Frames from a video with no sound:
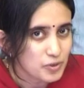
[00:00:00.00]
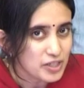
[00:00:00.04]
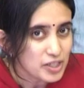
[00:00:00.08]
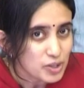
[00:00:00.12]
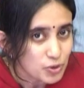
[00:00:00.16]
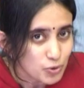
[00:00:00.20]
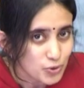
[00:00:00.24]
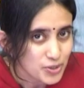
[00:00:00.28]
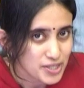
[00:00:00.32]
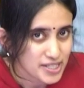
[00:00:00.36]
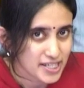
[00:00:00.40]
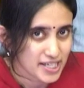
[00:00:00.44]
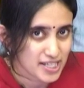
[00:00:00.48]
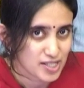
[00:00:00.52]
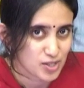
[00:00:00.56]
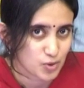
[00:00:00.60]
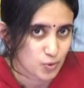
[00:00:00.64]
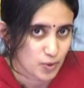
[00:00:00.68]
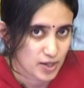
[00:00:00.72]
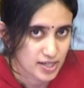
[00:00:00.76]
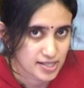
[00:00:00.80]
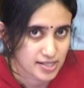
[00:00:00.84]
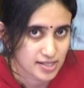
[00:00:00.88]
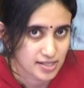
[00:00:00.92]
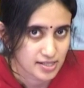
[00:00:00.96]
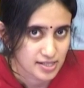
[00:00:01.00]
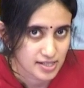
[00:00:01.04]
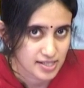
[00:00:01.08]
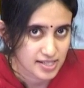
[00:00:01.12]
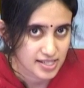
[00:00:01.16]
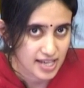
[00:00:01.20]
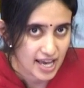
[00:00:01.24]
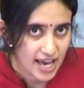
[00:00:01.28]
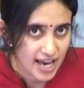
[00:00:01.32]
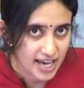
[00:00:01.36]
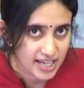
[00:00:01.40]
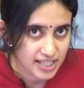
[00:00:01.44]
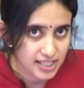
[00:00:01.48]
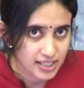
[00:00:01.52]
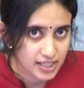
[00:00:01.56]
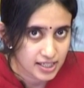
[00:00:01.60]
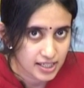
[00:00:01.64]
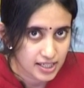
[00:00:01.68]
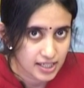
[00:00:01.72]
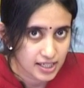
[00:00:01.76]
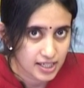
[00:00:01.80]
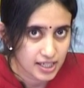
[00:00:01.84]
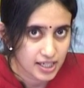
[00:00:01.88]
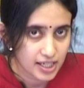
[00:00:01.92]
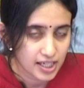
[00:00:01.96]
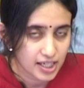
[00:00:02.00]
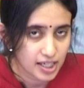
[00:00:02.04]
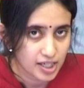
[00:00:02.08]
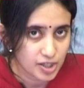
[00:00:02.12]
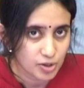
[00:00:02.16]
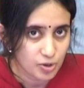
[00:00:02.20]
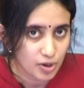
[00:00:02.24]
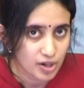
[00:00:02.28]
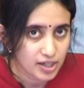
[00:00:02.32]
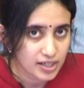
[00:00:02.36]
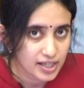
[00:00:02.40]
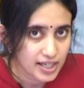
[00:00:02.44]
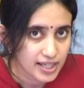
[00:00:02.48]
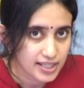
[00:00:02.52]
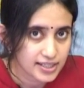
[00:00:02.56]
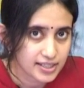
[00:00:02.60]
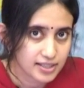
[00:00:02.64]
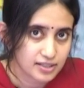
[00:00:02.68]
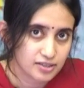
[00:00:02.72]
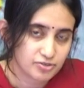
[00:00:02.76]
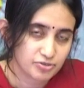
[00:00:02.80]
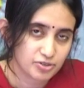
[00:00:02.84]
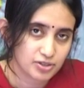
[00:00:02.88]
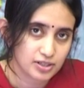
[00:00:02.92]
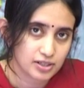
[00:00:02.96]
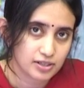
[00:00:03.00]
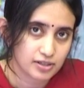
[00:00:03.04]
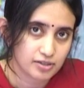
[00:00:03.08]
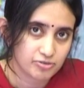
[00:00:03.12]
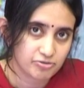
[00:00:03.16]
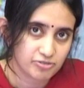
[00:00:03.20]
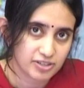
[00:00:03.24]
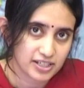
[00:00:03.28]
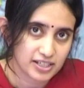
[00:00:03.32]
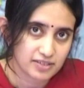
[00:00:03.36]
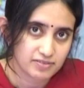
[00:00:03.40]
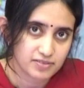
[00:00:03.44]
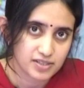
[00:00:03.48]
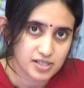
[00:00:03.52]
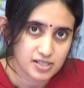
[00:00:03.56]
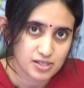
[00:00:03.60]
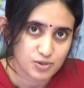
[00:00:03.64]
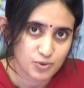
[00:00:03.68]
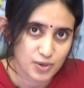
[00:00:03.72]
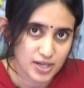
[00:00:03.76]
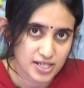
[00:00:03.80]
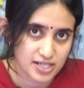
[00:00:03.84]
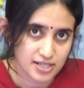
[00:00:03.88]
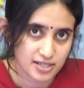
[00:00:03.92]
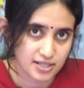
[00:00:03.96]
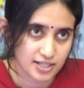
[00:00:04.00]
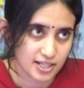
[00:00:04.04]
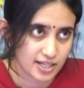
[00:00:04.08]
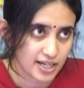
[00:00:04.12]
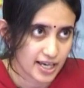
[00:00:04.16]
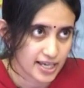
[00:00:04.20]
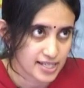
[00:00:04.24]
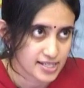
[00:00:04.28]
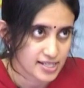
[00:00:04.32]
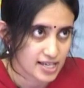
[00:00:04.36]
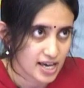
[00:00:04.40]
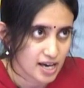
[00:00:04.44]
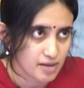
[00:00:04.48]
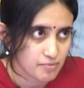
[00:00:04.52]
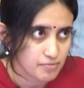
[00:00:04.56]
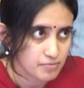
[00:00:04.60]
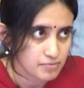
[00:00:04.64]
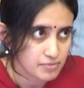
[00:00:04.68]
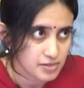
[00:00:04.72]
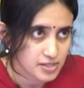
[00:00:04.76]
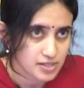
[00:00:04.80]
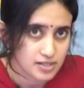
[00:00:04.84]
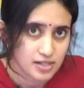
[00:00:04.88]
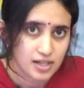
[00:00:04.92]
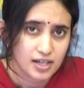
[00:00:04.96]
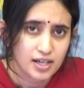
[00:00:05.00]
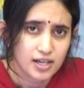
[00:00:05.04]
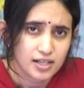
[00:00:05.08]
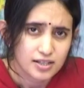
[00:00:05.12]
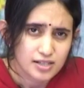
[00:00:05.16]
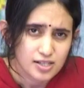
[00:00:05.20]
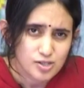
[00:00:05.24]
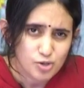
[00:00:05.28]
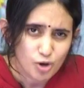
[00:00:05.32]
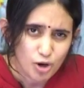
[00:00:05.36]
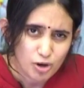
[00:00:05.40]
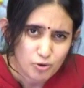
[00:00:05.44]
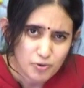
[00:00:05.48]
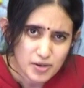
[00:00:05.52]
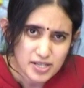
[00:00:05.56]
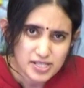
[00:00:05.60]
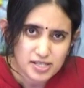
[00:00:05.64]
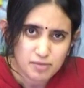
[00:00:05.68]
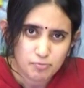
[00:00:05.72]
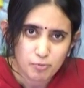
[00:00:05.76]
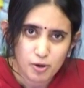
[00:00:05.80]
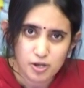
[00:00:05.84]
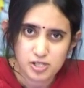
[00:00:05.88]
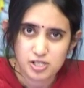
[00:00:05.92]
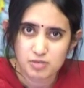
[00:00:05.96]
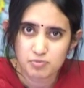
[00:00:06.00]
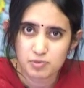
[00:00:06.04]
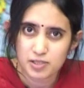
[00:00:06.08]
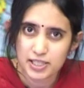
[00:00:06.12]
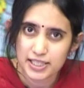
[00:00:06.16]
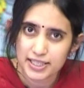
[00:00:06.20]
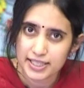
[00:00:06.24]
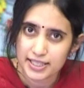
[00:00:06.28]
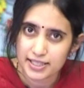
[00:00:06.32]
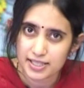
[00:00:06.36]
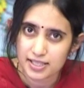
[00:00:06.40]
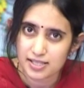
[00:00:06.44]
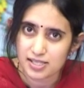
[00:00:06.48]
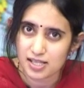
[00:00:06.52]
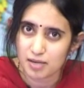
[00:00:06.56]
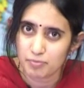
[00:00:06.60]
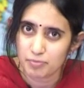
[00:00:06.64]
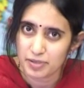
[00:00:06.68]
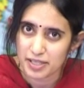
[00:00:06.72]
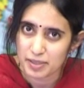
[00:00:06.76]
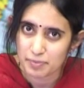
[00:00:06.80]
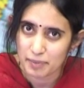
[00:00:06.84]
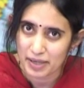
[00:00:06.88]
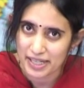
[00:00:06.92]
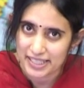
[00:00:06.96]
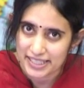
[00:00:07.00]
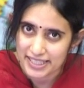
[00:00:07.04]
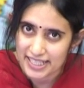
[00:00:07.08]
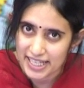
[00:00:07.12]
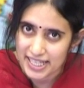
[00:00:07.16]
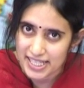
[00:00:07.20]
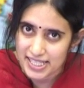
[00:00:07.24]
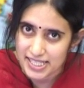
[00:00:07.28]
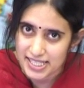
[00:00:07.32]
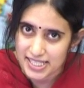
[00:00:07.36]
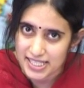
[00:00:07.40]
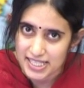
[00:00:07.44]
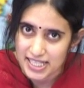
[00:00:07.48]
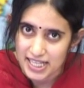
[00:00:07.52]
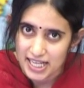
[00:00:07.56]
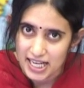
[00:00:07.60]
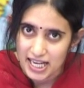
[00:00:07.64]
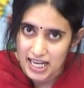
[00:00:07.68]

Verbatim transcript: we use these questions. And you are right that if, you, if we give these questions in exams, there's always a possibility that somebody might guess.